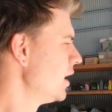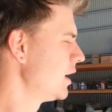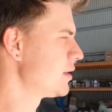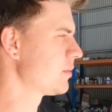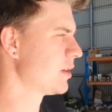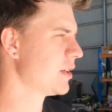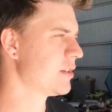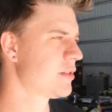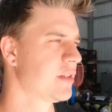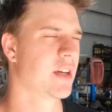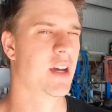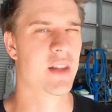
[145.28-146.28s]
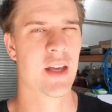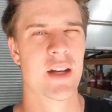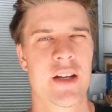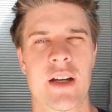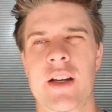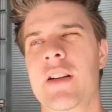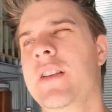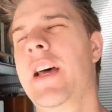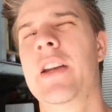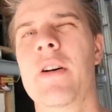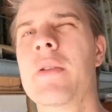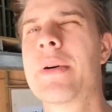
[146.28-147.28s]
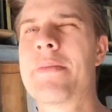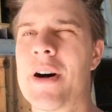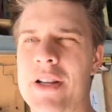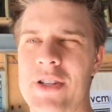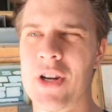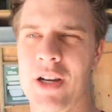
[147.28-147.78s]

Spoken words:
It is what it is. And then later on we might chuck